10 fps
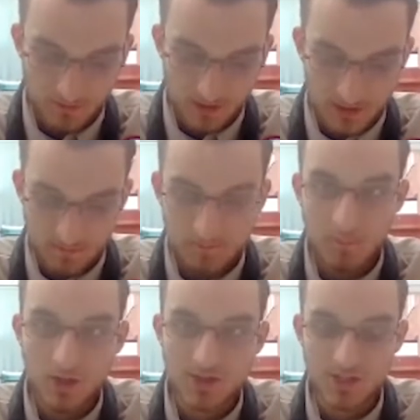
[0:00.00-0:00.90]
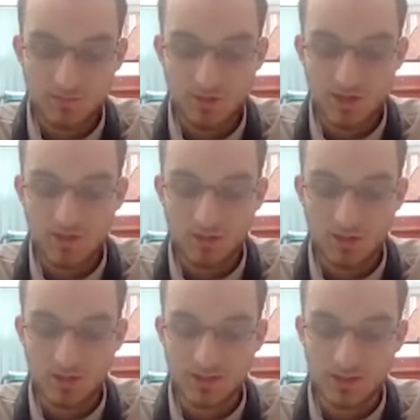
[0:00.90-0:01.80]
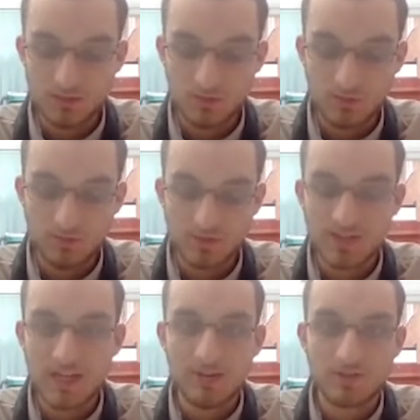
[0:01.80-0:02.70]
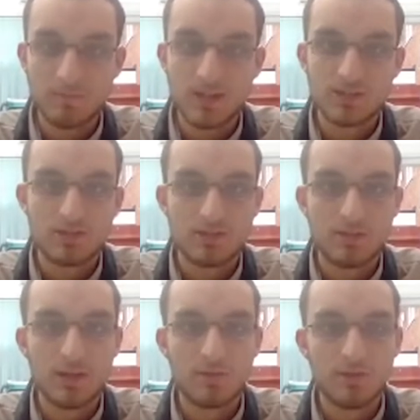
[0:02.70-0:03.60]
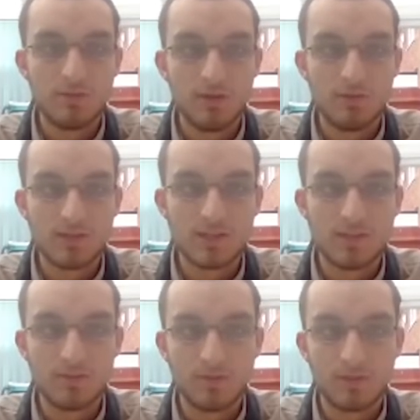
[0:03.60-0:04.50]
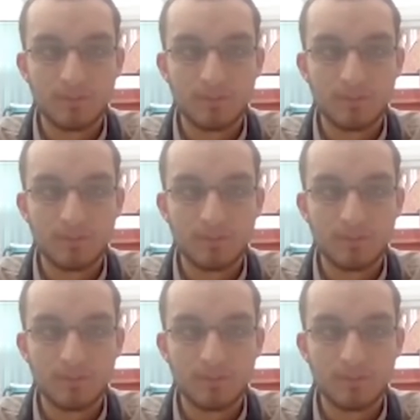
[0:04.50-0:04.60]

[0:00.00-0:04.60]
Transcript: there any personal inspiration behind it, or is the character based on anyone you know yourself?